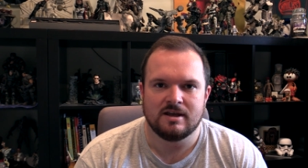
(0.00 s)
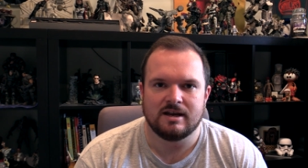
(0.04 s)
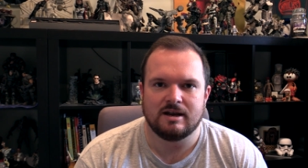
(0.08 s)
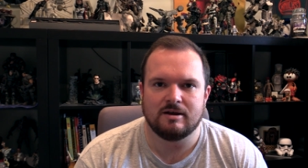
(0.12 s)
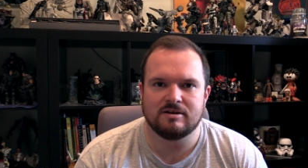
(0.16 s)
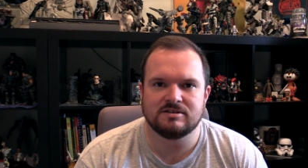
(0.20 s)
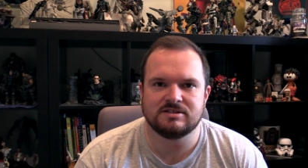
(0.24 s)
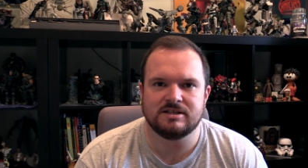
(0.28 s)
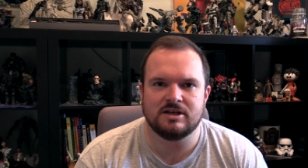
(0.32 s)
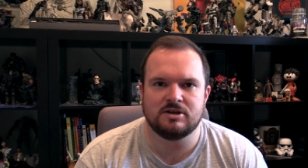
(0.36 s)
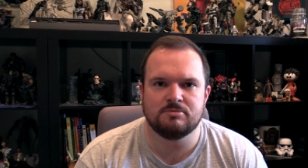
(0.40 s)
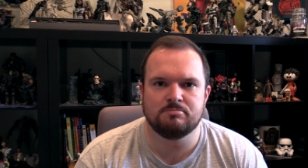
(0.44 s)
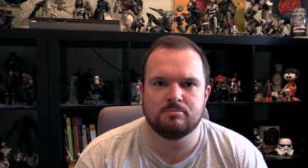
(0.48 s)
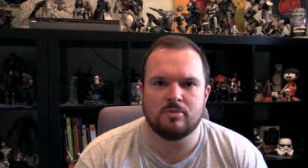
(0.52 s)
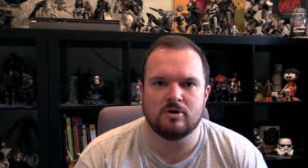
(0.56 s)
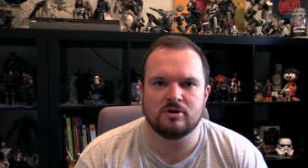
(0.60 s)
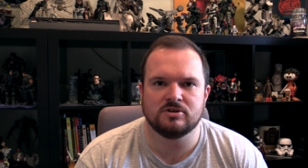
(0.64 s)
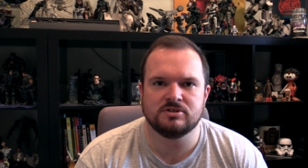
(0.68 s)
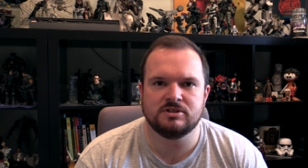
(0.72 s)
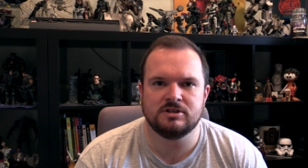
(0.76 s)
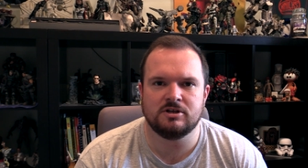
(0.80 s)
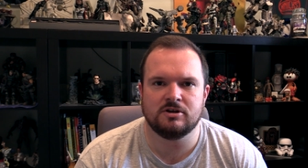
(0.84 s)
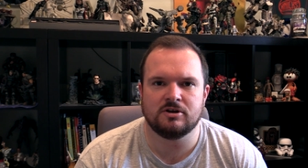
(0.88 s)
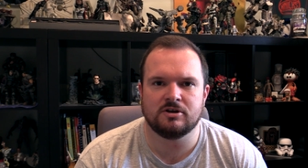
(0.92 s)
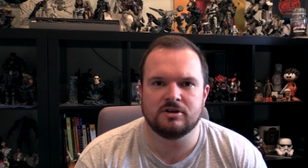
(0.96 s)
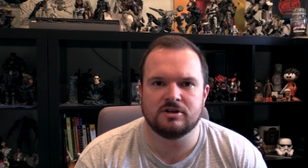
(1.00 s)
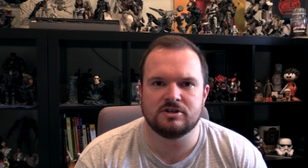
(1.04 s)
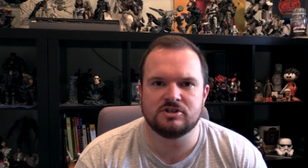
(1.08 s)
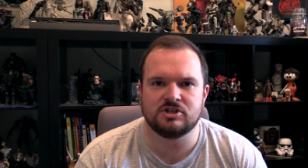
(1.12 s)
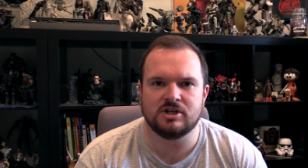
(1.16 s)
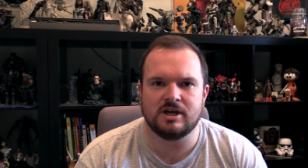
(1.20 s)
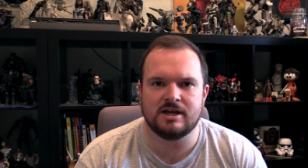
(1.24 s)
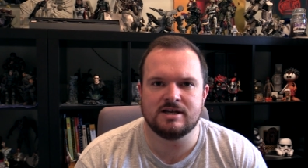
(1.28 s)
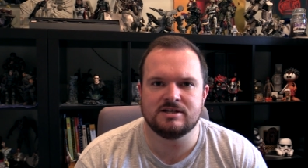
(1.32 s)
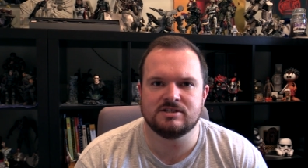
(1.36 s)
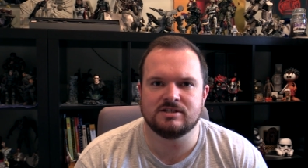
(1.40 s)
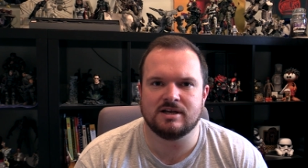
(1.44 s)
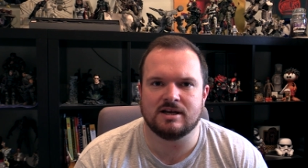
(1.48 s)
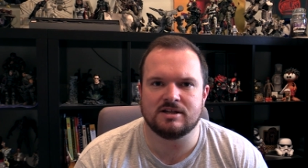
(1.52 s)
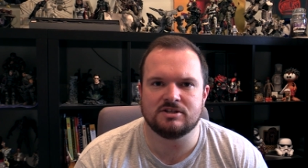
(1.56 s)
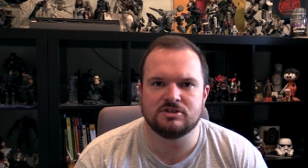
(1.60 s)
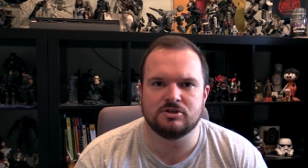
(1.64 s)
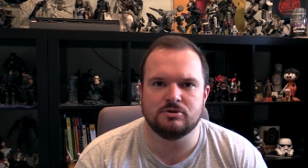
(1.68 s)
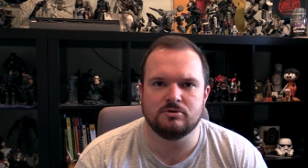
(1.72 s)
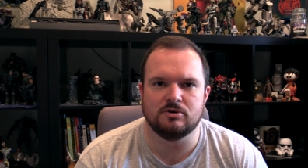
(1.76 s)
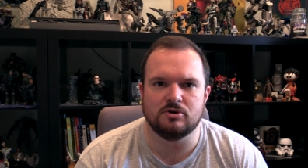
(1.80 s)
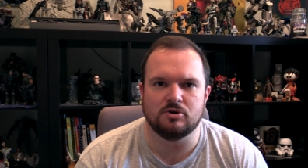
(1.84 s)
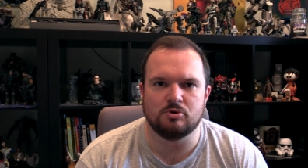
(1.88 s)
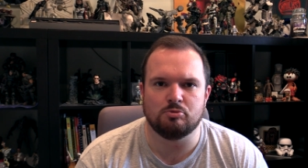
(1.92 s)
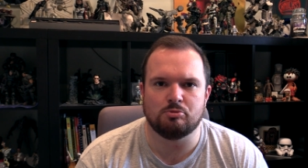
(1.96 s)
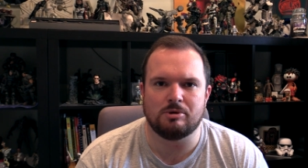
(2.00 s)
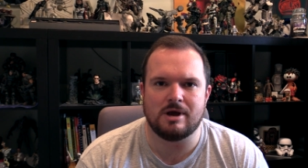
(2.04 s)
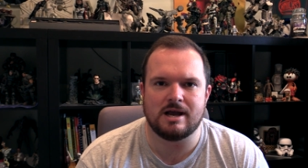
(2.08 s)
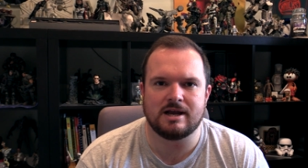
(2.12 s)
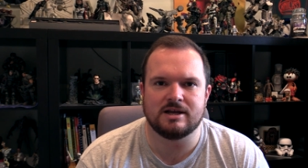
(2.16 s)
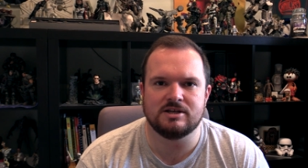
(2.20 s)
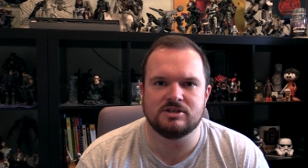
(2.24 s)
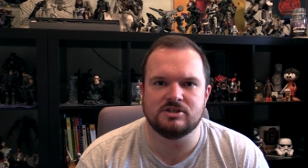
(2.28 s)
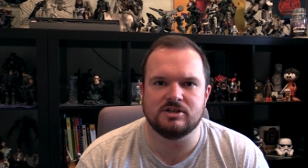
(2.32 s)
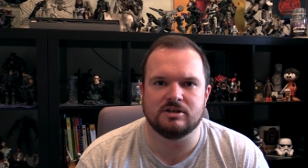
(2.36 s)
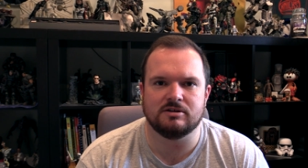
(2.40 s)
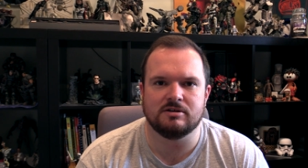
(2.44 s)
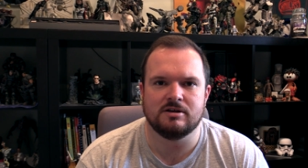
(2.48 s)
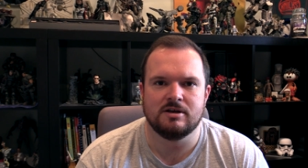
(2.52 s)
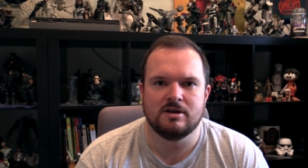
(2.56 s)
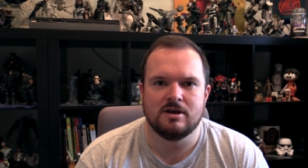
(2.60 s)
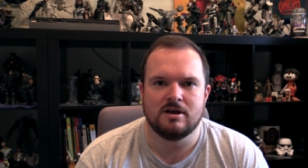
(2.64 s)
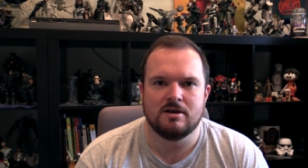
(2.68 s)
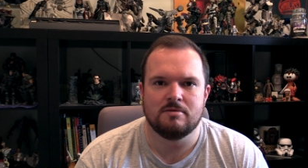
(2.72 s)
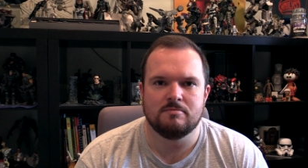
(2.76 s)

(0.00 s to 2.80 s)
Now I say unboxing, I'm going to change that to unpackaging,